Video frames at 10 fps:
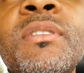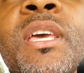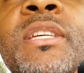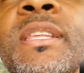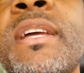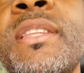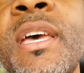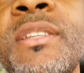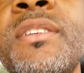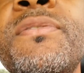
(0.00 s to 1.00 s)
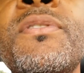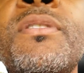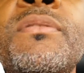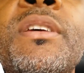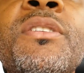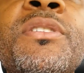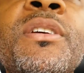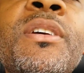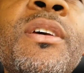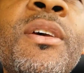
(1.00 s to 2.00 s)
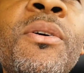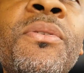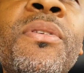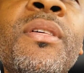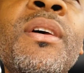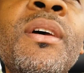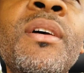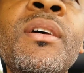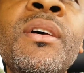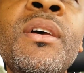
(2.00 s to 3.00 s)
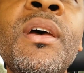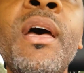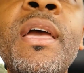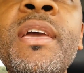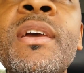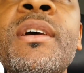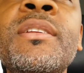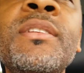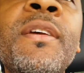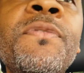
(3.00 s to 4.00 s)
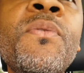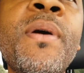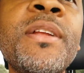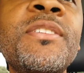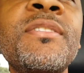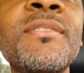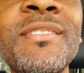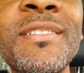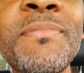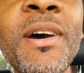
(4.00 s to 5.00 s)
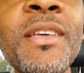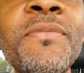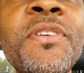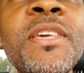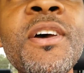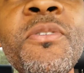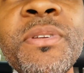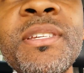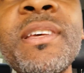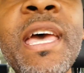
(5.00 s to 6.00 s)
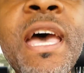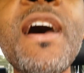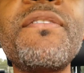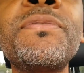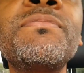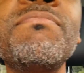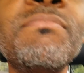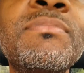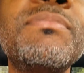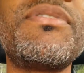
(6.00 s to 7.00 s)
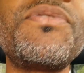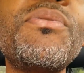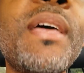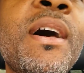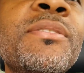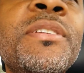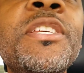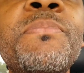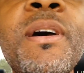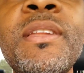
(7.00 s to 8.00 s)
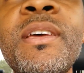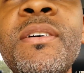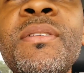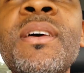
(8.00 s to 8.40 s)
things like that, just for energy and good health. And if you watch my other video, which should have a few thousand hits by now,